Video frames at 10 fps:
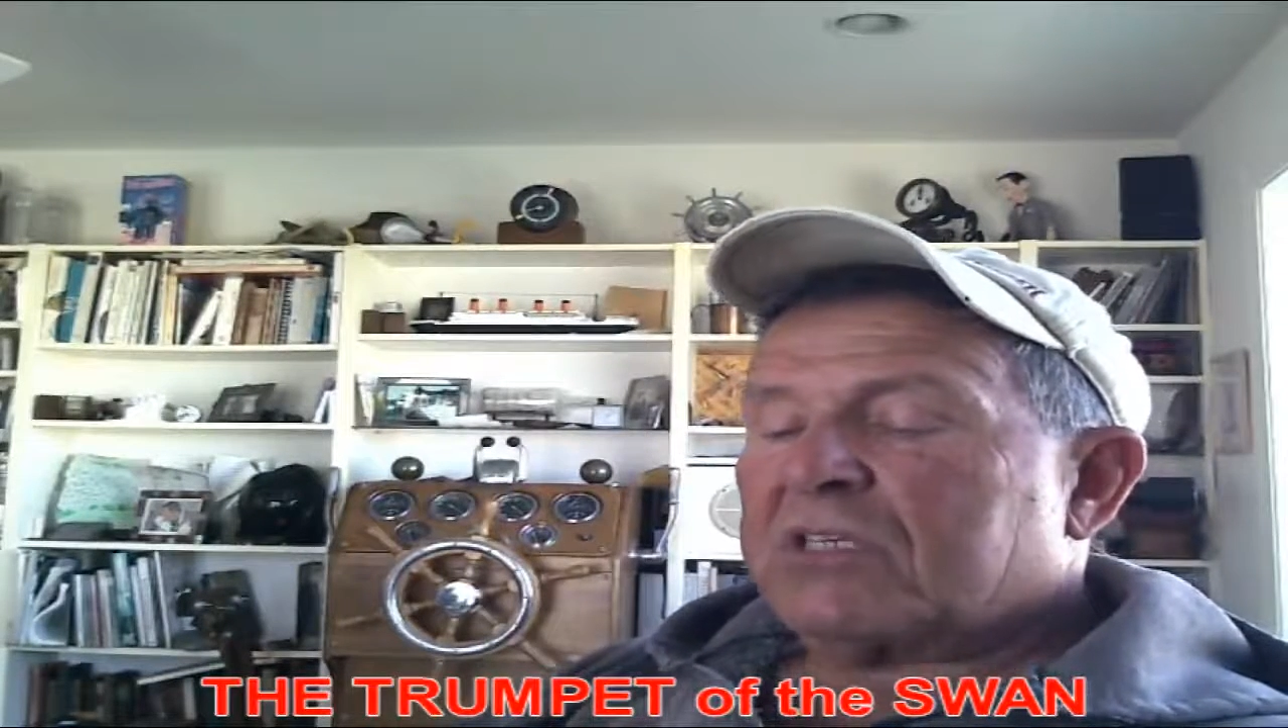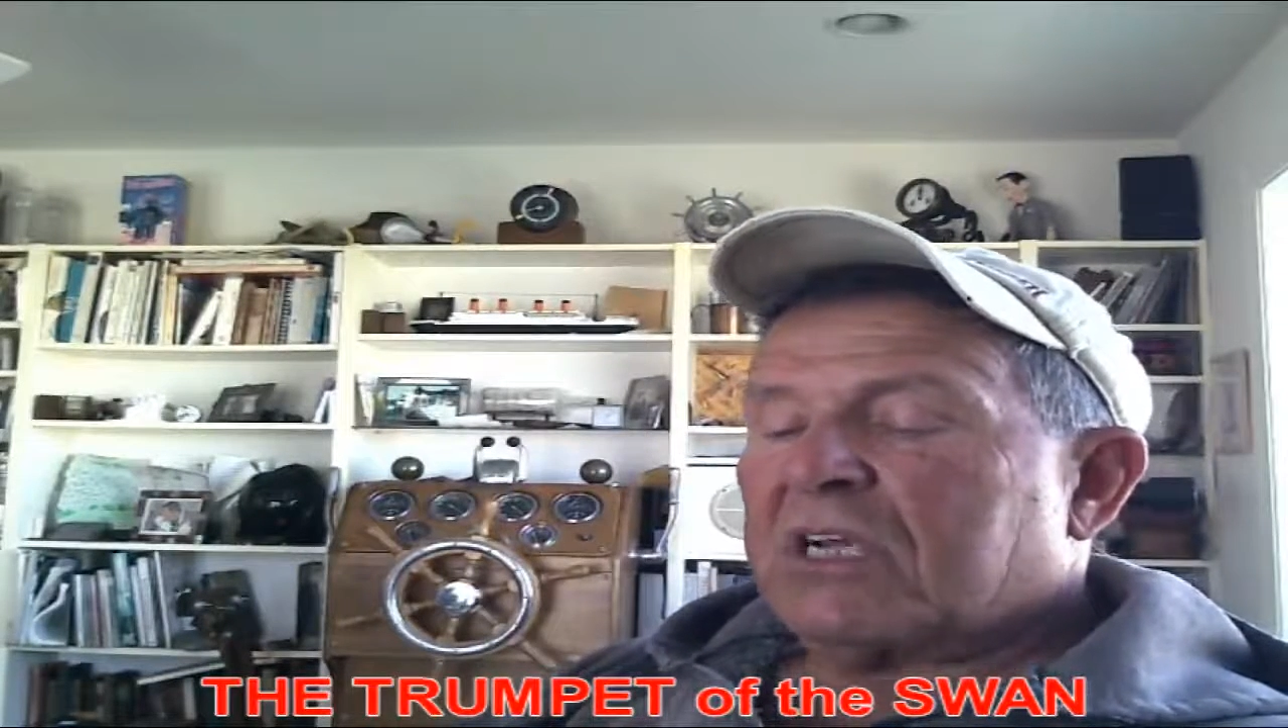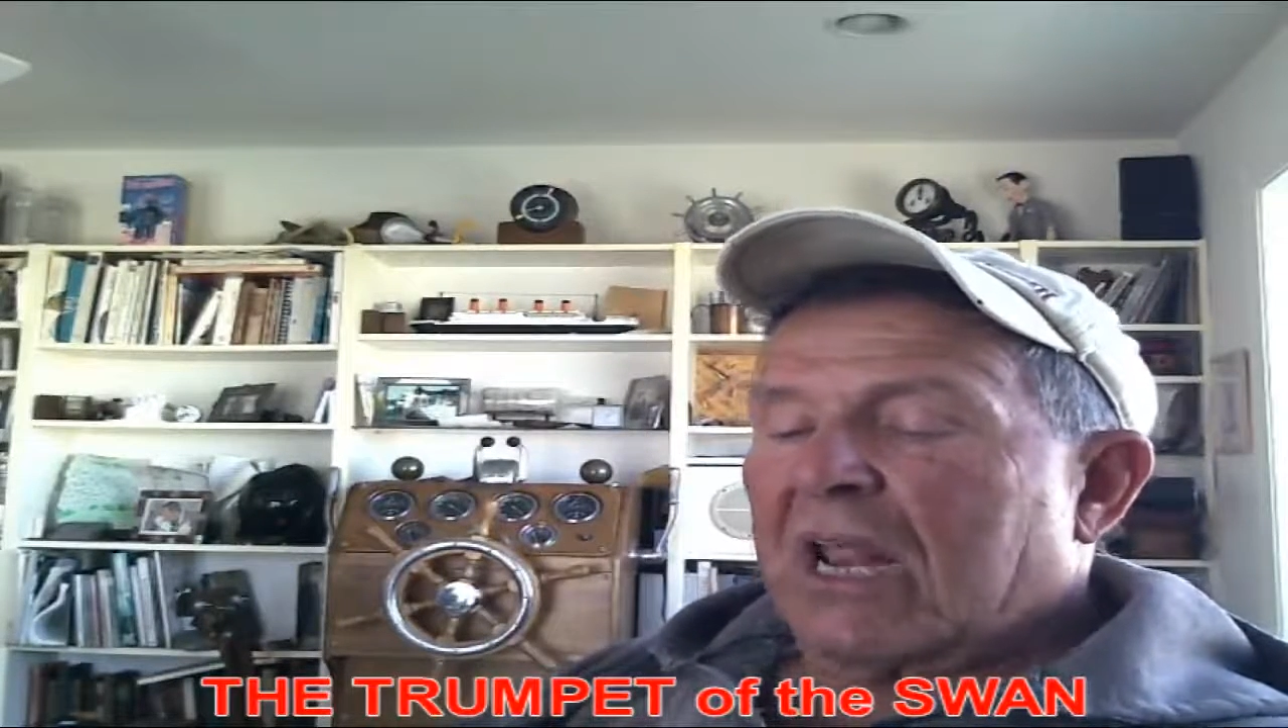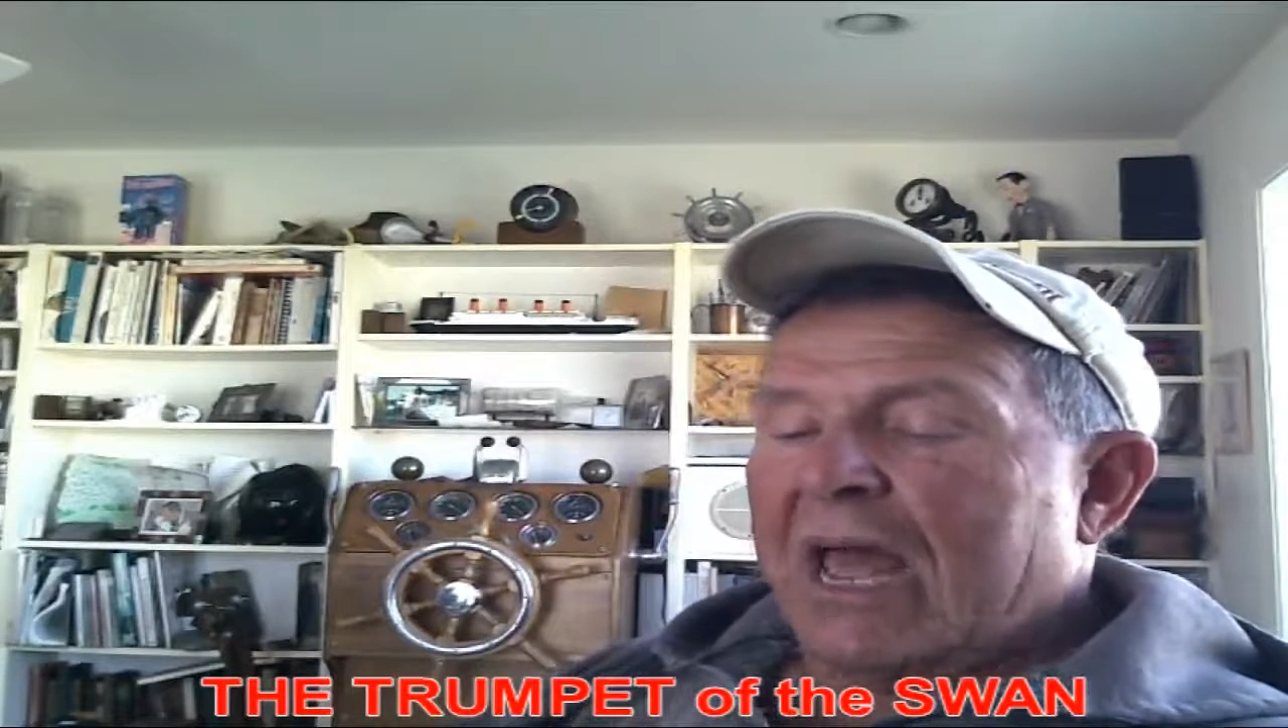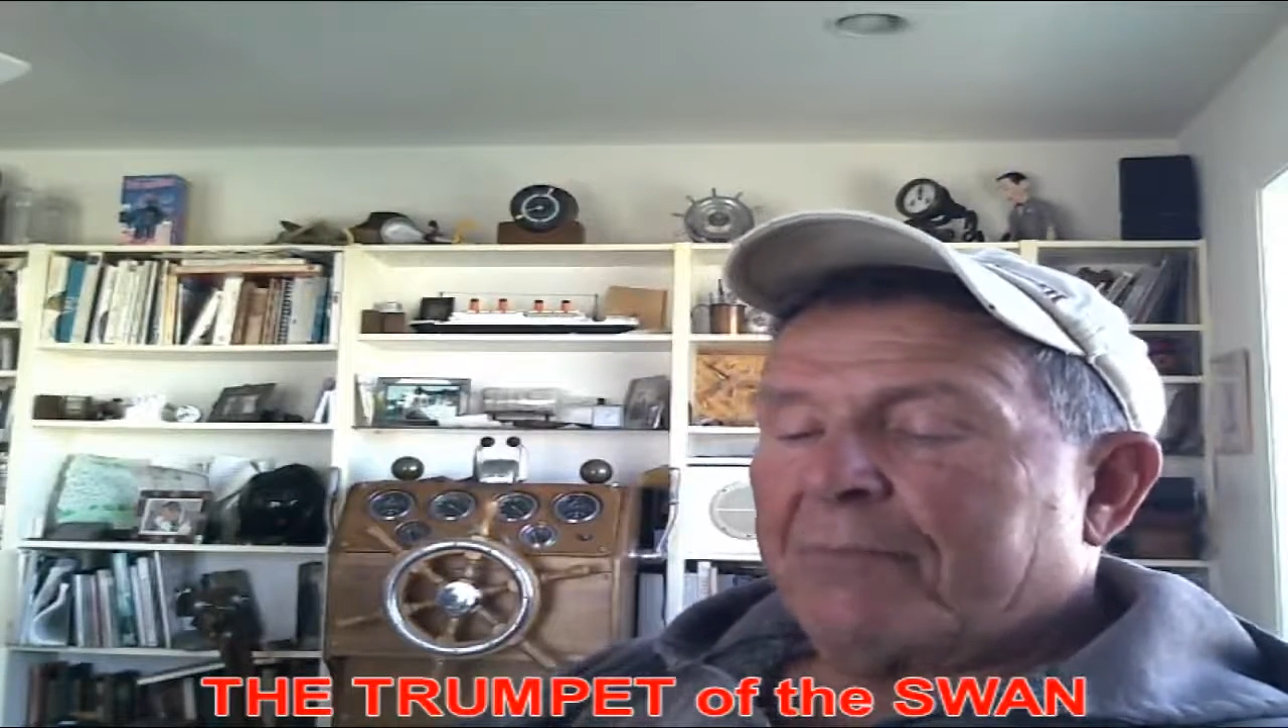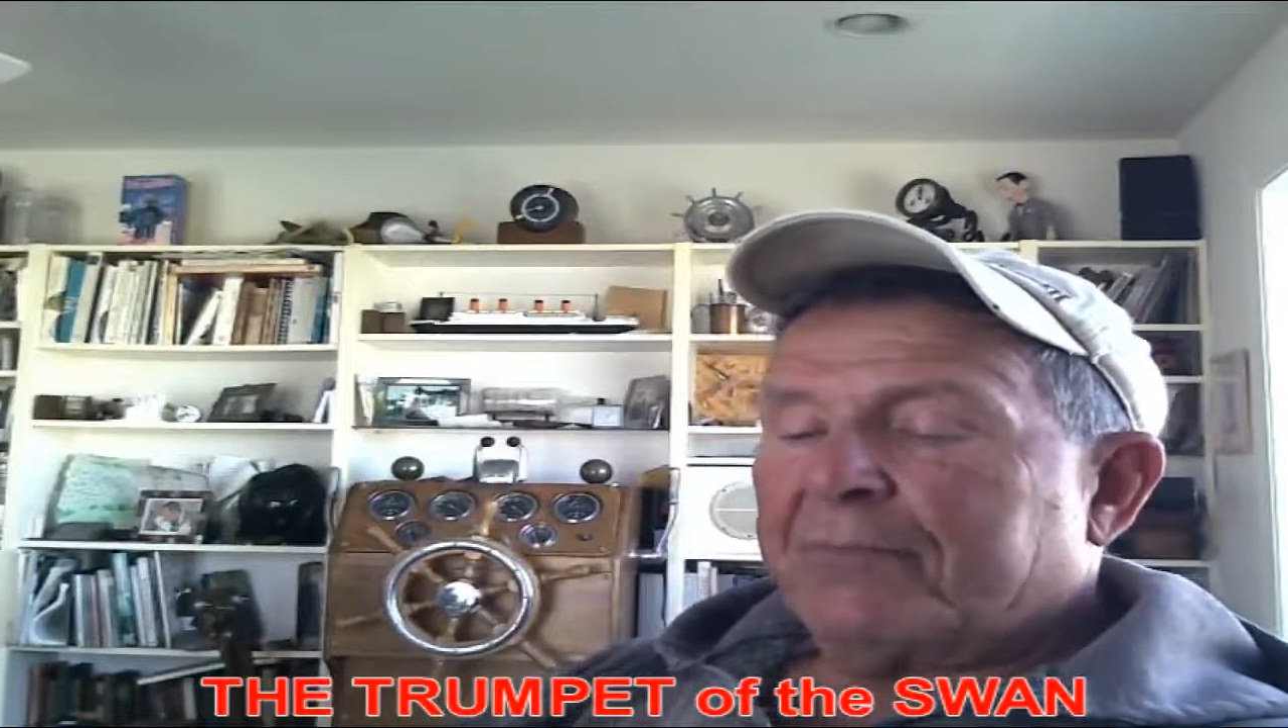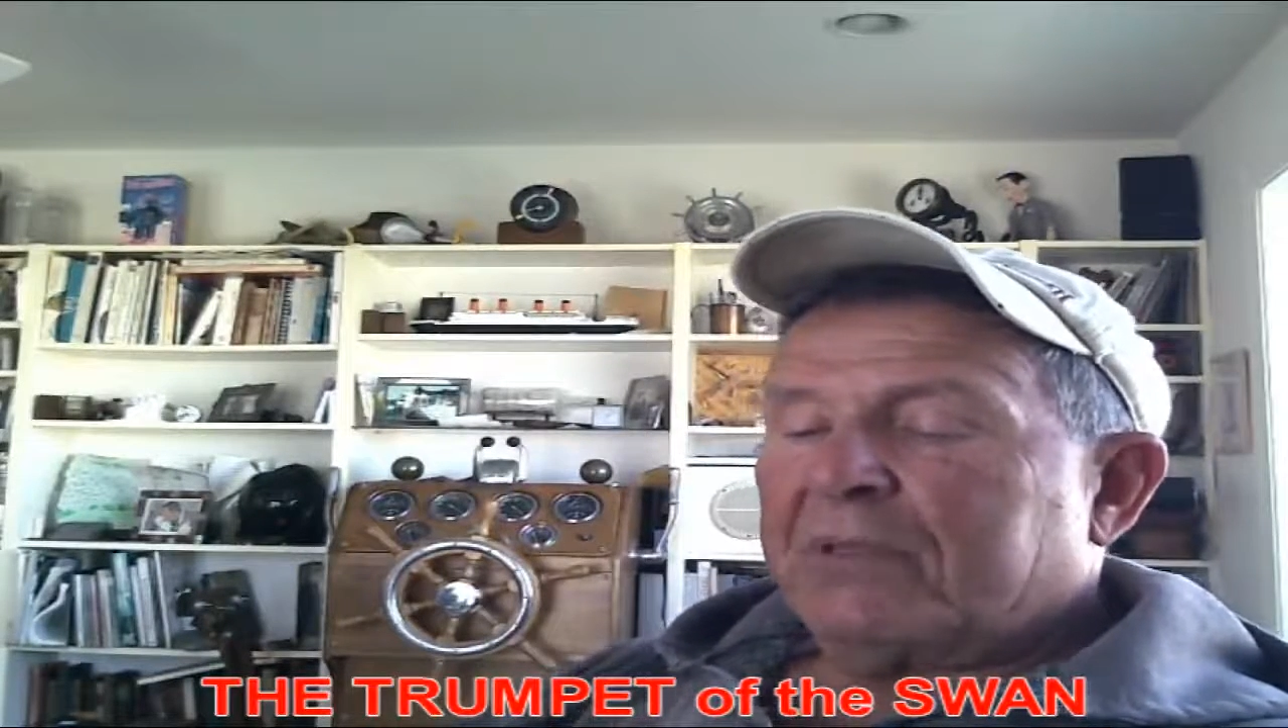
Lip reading: clapped